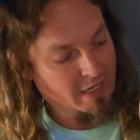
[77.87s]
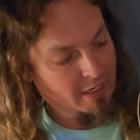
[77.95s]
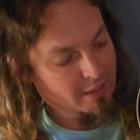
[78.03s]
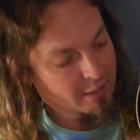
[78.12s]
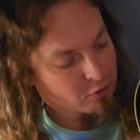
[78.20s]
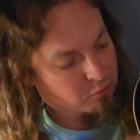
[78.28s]

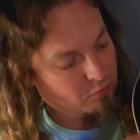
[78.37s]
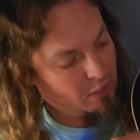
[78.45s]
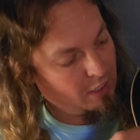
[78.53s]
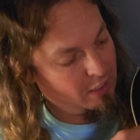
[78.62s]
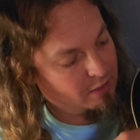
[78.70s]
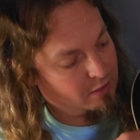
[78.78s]
This one
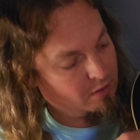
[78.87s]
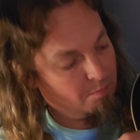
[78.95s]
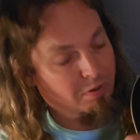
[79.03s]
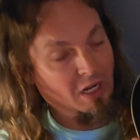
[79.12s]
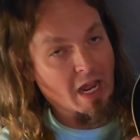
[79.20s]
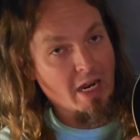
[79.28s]
has the
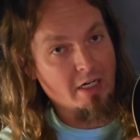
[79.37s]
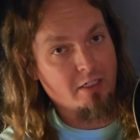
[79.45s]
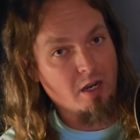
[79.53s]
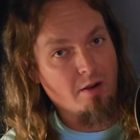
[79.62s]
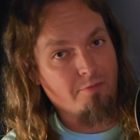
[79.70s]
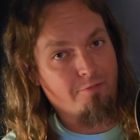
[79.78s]

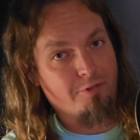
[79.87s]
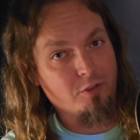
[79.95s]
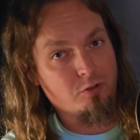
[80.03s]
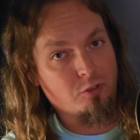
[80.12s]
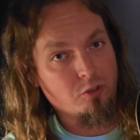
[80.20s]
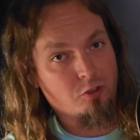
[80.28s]
blacktop
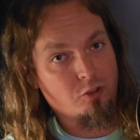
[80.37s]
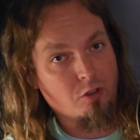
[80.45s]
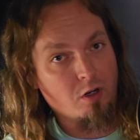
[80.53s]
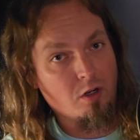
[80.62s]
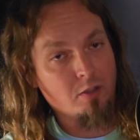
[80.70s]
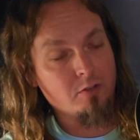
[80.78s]

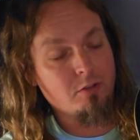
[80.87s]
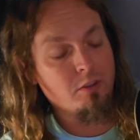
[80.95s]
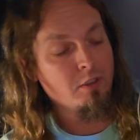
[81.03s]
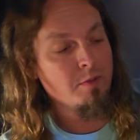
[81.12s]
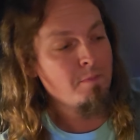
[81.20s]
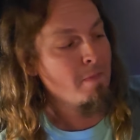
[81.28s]
Filtertrons,
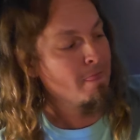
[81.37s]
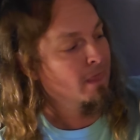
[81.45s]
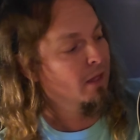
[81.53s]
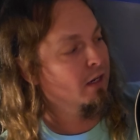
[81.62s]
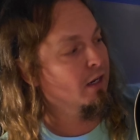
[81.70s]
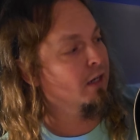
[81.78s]

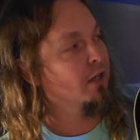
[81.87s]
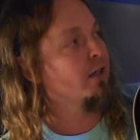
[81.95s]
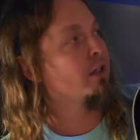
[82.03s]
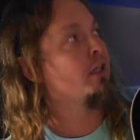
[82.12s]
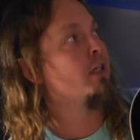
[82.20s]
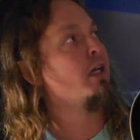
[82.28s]

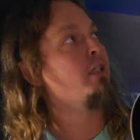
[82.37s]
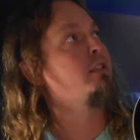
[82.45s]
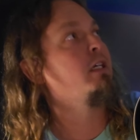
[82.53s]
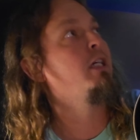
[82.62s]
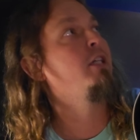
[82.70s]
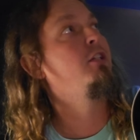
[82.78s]
and it has
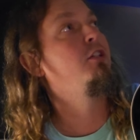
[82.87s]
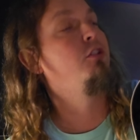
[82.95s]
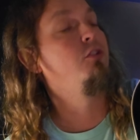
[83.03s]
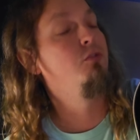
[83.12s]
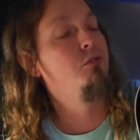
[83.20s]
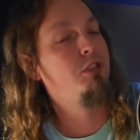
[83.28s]
a
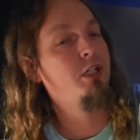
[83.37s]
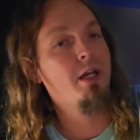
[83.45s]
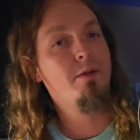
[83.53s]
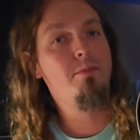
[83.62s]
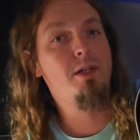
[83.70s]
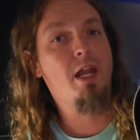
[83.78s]

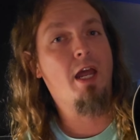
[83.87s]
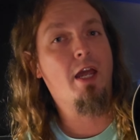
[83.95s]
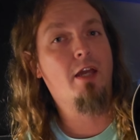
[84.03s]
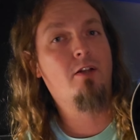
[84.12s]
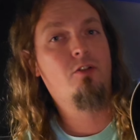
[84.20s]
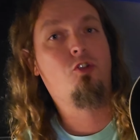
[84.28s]
U-shaped
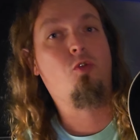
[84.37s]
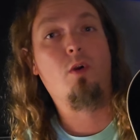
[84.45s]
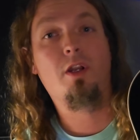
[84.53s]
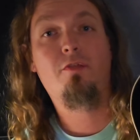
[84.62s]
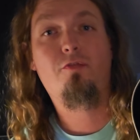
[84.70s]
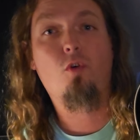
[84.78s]
neck,
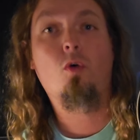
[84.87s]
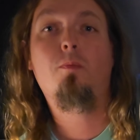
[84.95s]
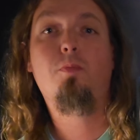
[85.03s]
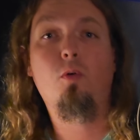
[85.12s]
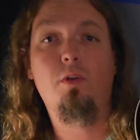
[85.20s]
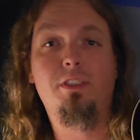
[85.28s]

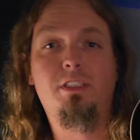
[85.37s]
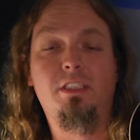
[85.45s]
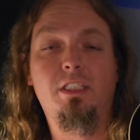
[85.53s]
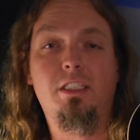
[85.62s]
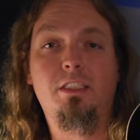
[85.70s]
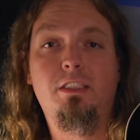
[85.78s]

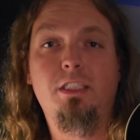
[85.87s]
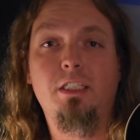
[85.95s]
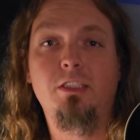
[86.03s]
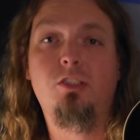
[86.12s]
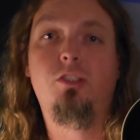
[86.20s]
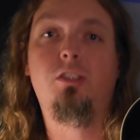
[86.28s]
24.6
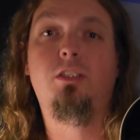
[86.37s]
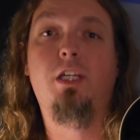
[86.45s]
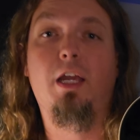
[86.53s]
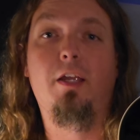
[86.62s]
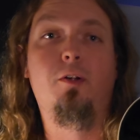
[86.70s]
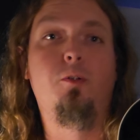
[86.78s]
inch
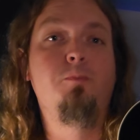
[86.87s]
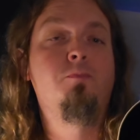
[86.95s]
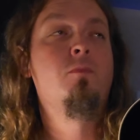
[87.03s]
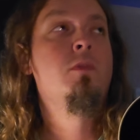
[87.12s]
scale.